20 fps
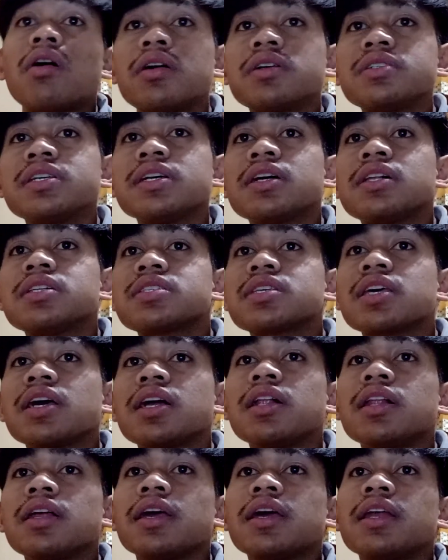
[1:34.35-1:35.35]
single
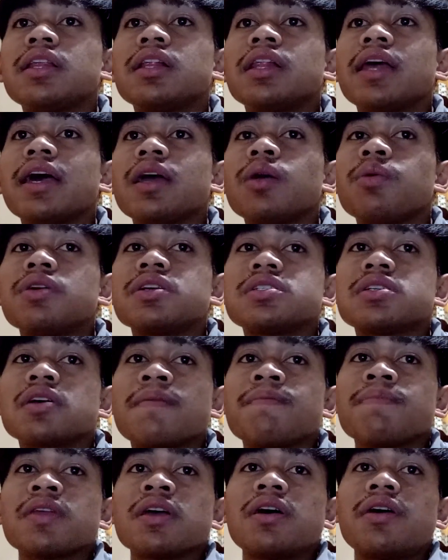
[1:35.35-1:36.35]
skill in the language
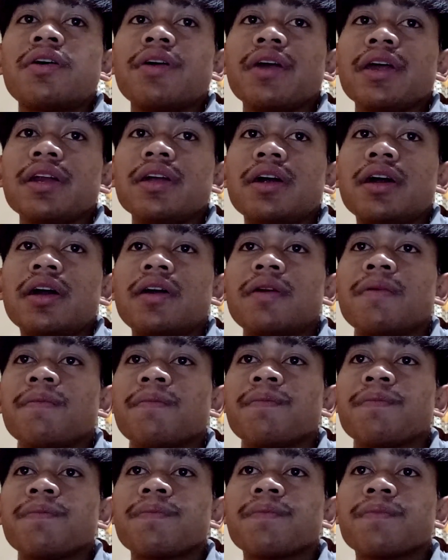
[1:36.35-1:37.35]
reader.
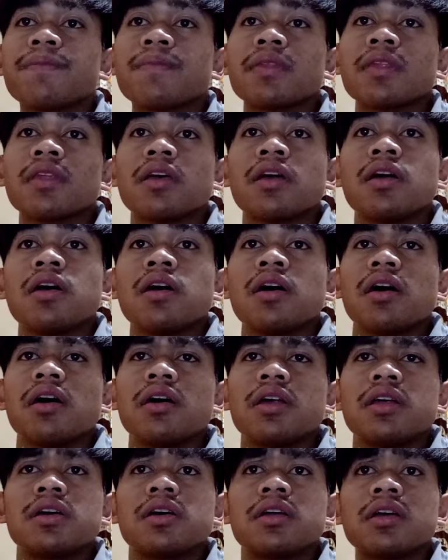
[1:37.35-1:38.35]

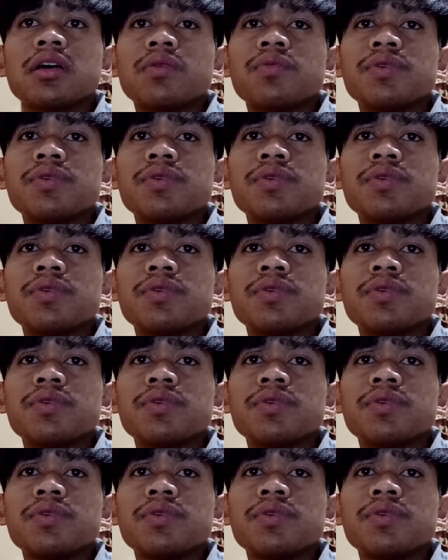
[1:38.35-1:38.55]
It